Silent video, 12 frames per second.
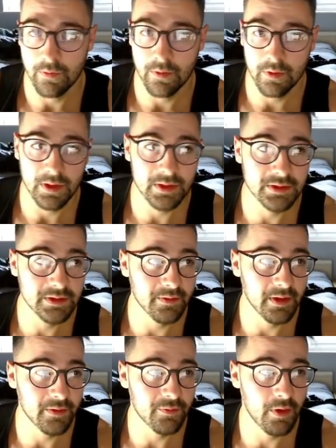And let's give that
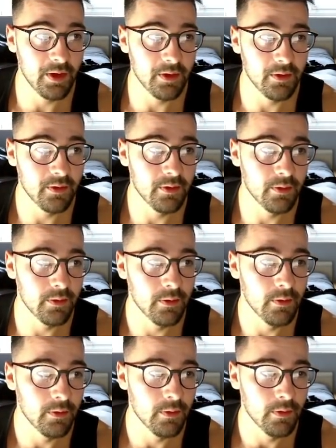a try.
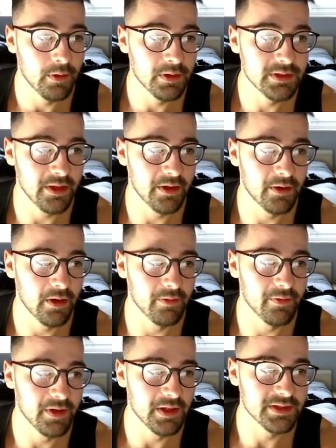See, I can't
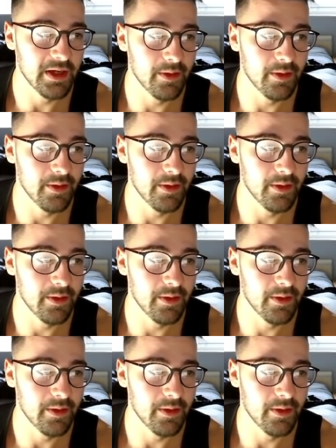reverse now.